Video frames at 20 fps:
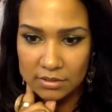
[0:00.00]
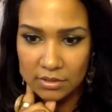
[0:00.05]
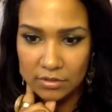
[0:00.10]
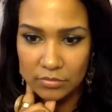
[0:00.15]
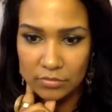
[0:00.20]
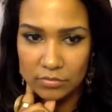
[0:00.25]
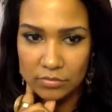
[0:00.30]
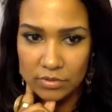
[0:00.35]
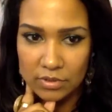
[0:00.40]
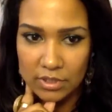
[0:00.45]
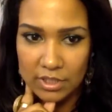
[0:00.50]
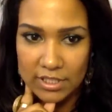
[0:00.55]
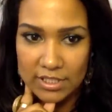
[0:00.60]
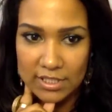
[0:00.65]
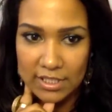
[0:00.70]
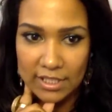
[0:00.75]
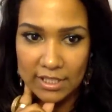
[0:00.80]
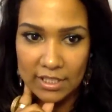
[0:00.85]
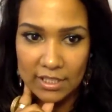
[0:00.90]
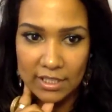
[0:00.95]
Oh,
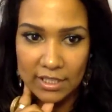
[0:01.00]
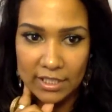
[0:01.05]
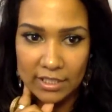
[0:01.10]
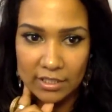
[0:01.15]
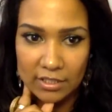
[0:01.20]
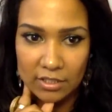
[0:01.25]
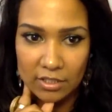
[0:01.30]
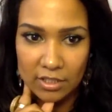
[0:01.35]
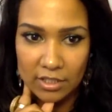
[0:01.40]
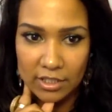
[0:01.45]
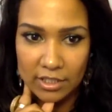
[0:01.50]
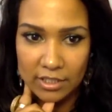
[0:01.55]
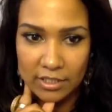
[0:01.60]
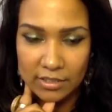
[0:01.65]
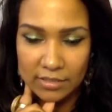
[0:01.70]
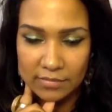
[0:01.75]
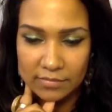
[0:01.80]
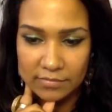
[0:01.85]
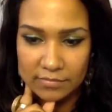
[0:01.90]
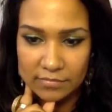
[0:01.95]
is Layla letting the dog in?